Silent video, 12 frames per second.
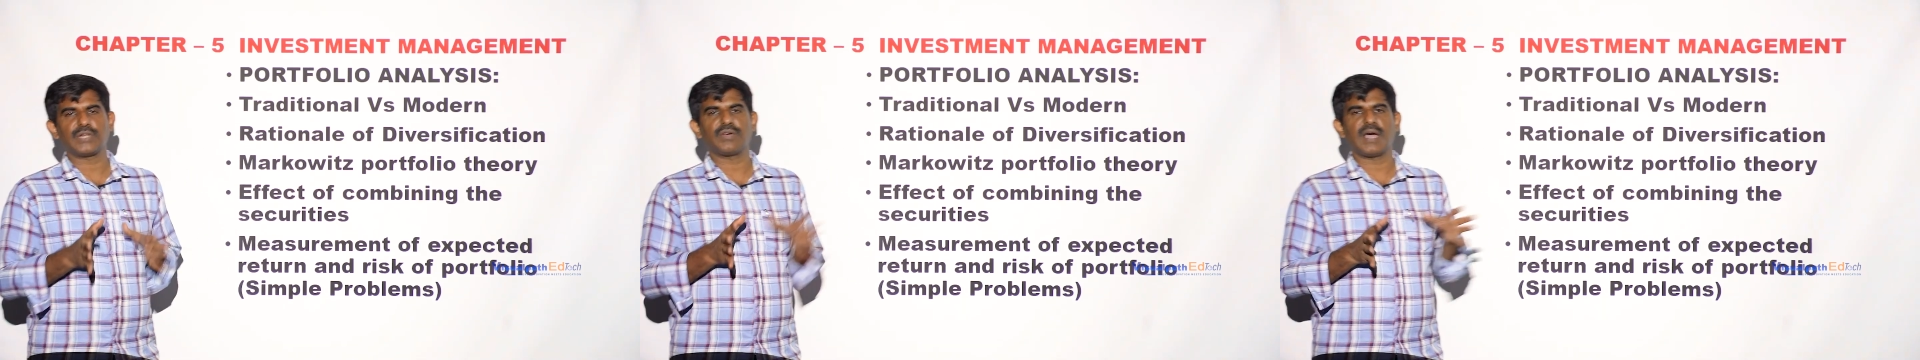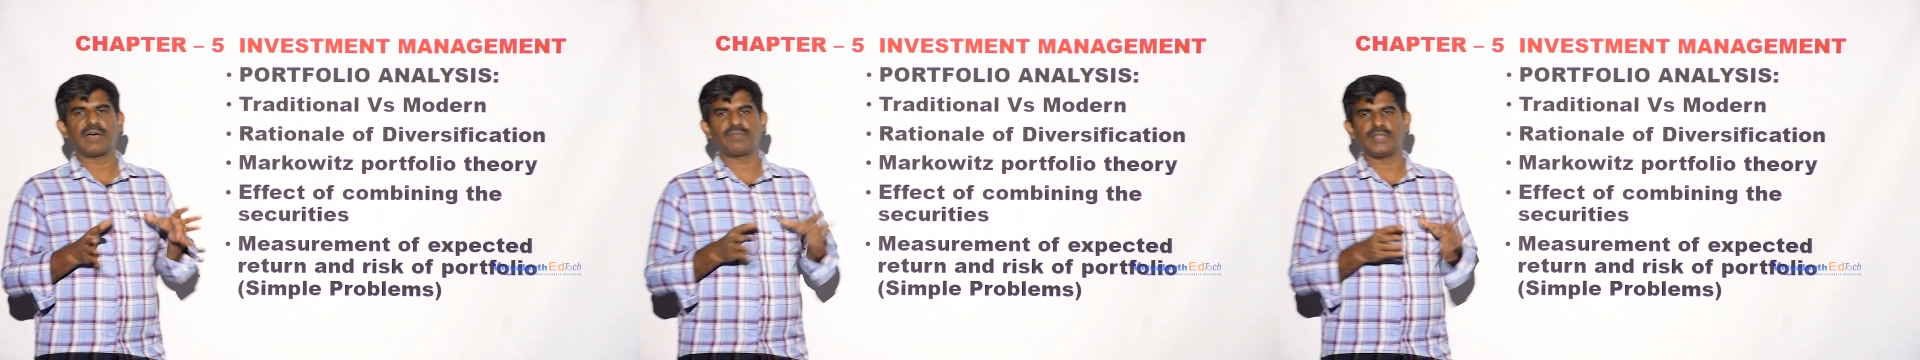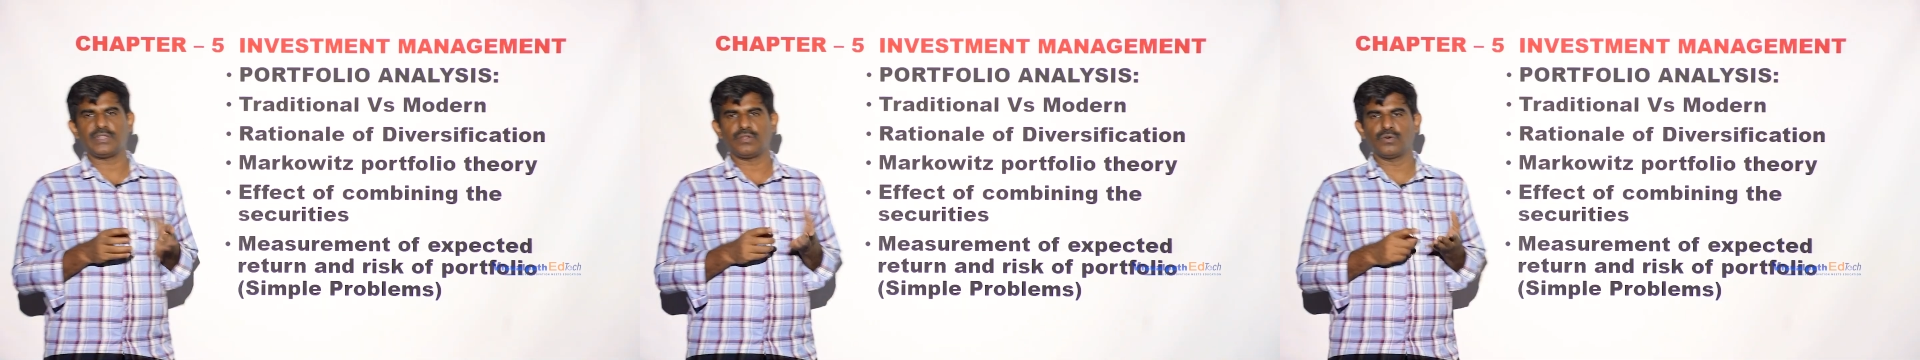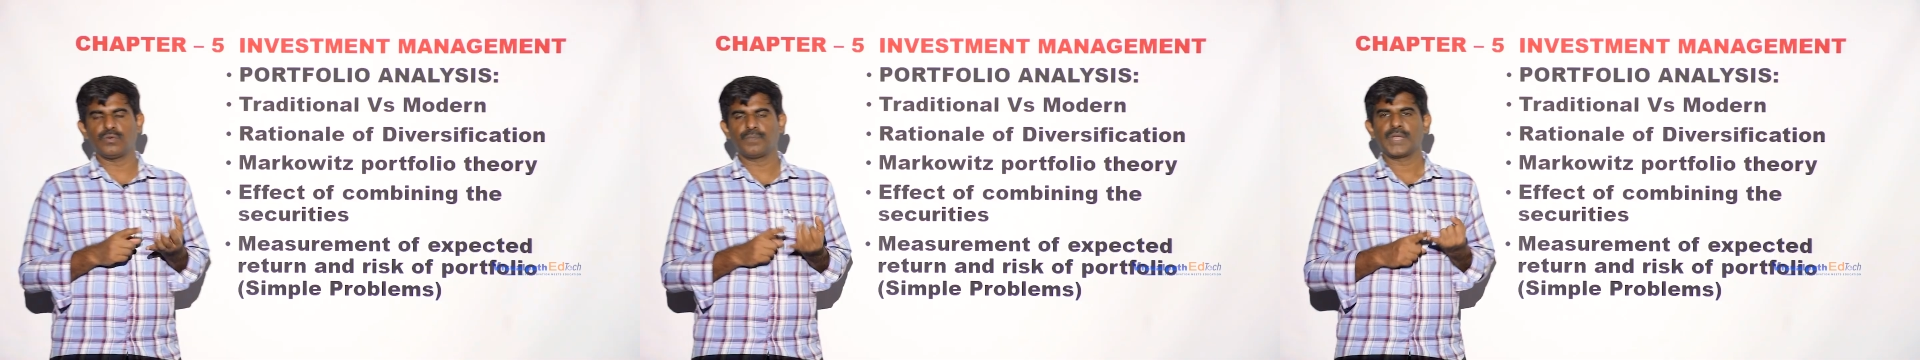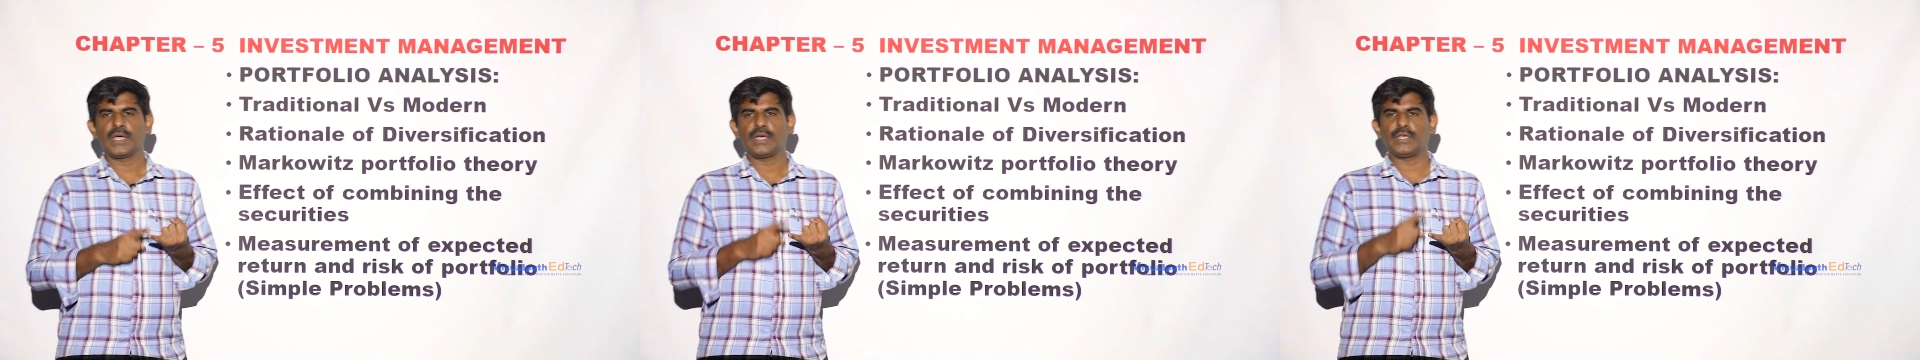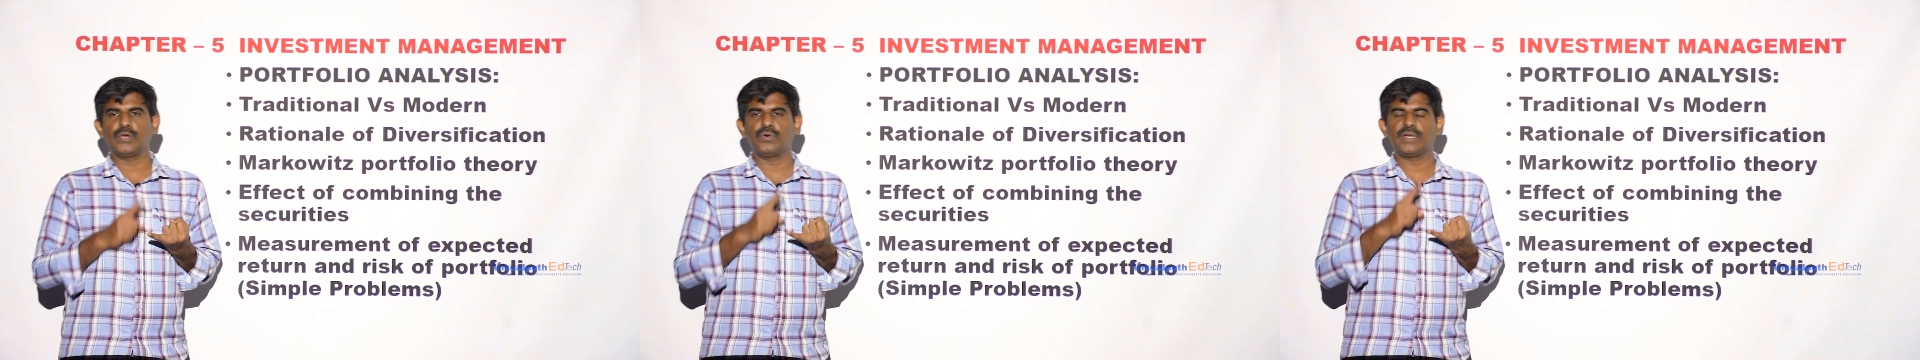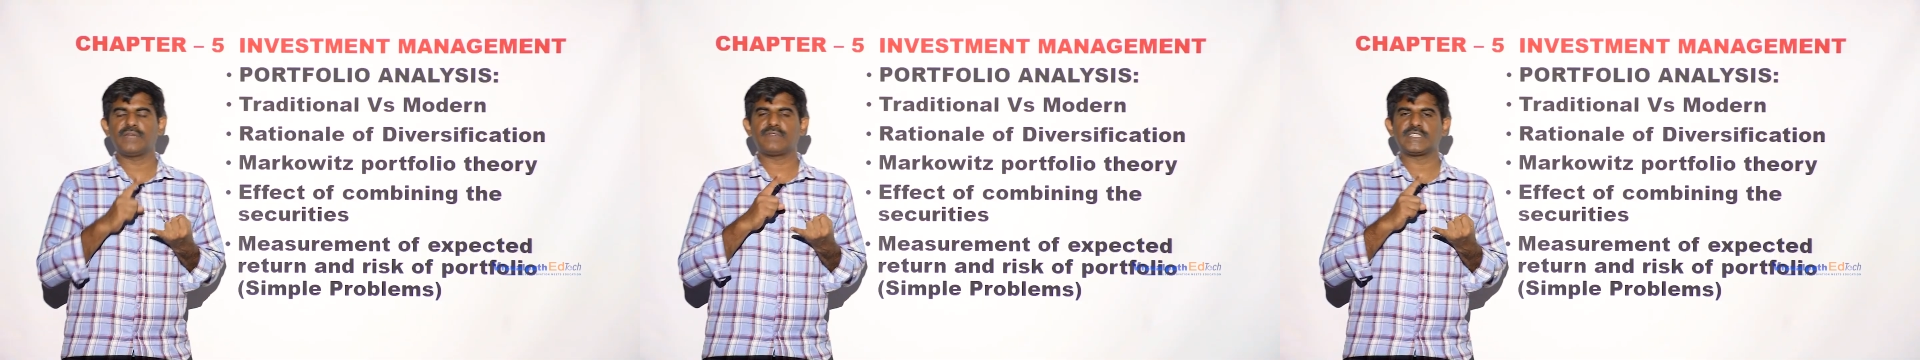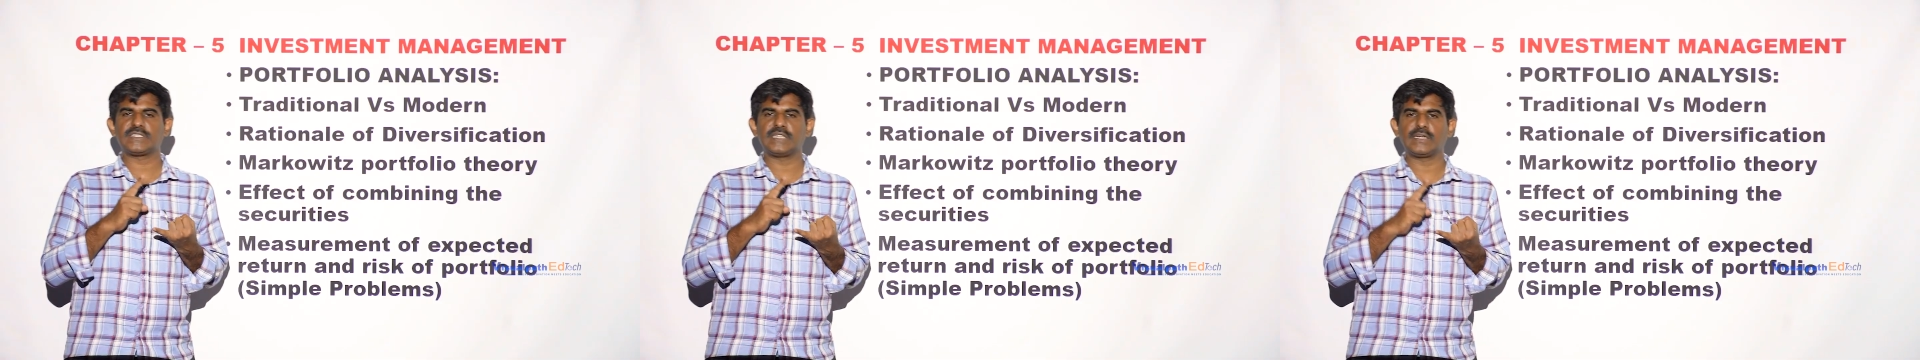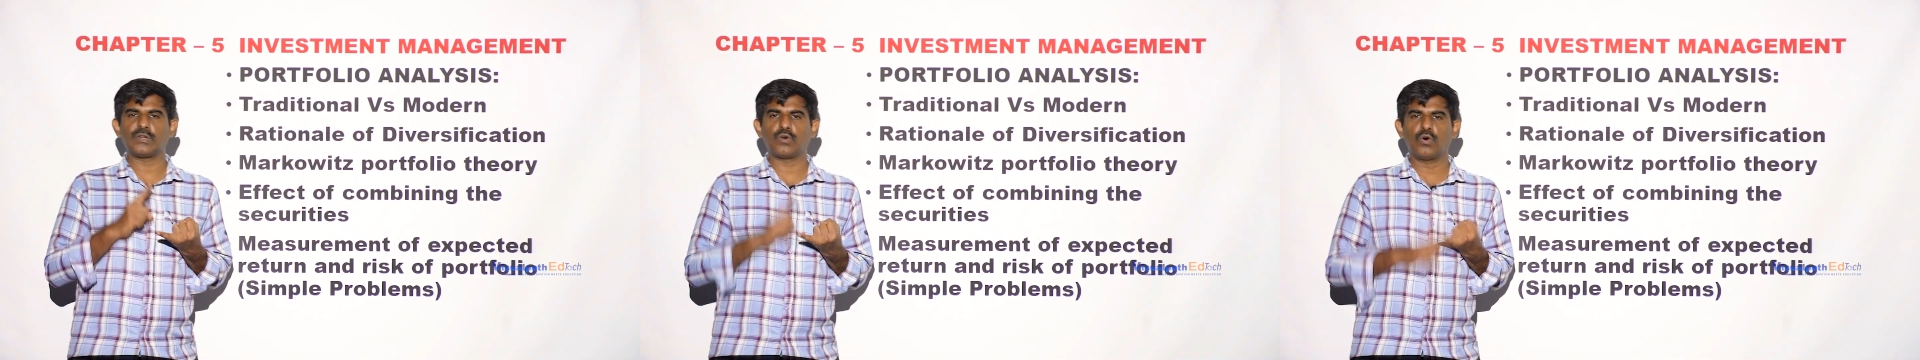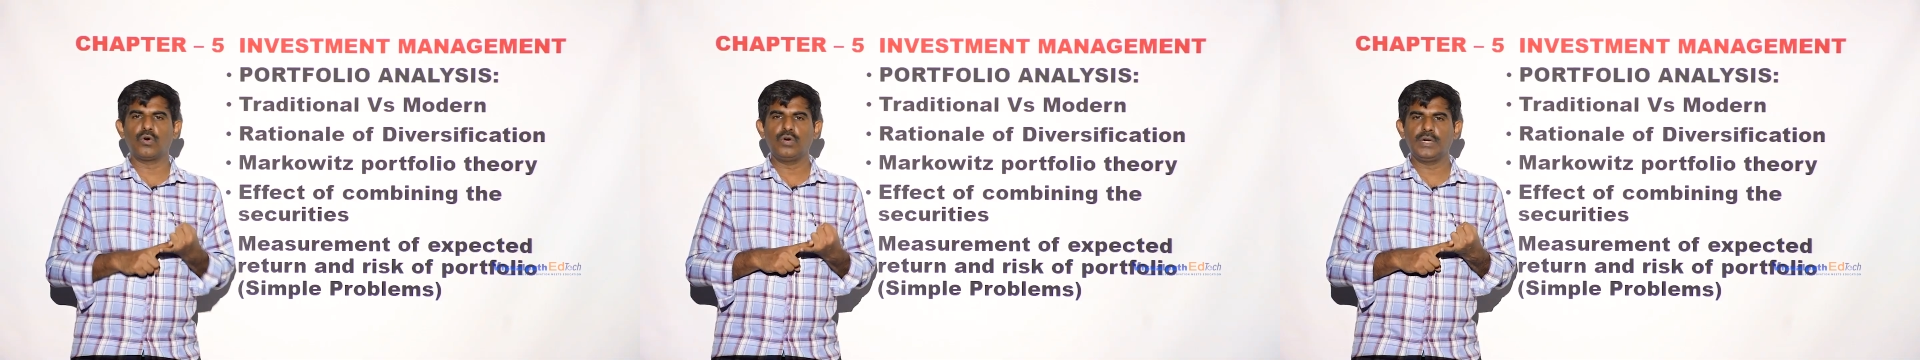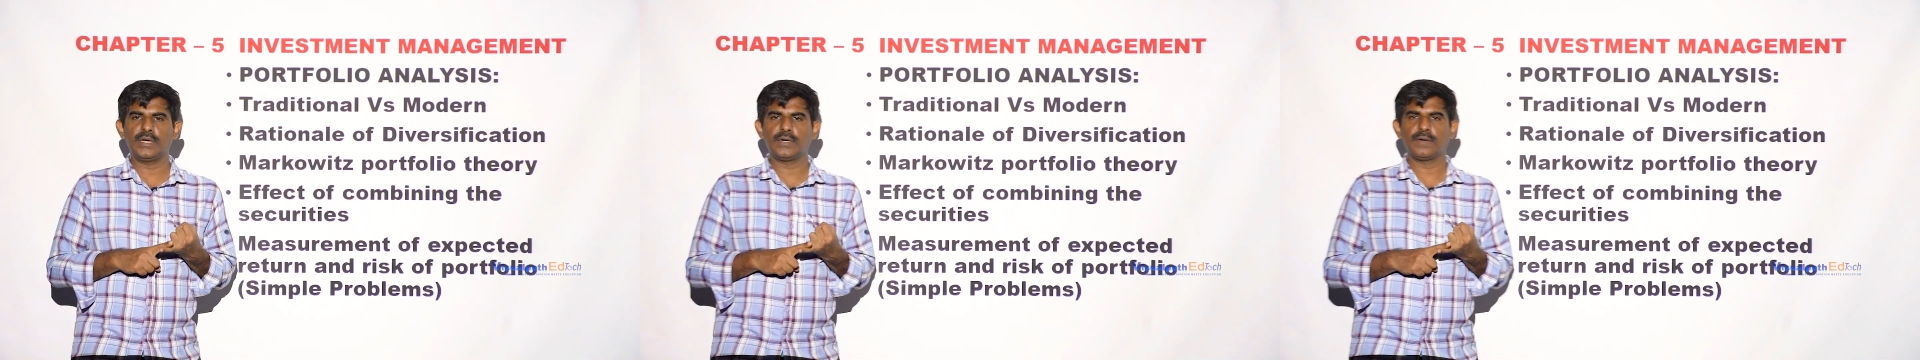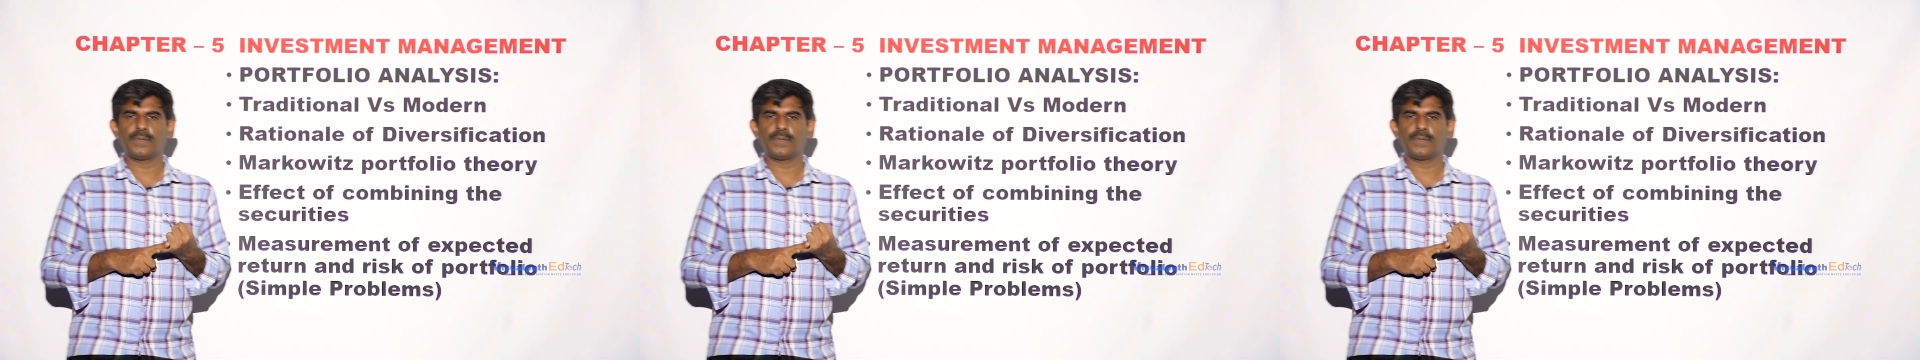you have with you, you invest in gold.